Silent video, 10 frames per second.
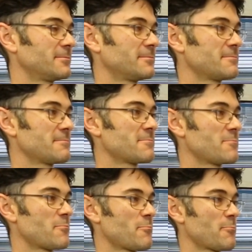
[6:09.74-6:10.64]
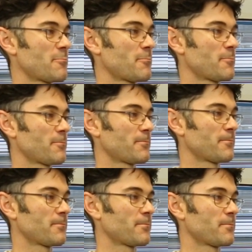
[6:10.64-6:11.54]

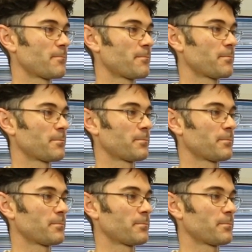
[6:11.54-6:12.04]
[no speech]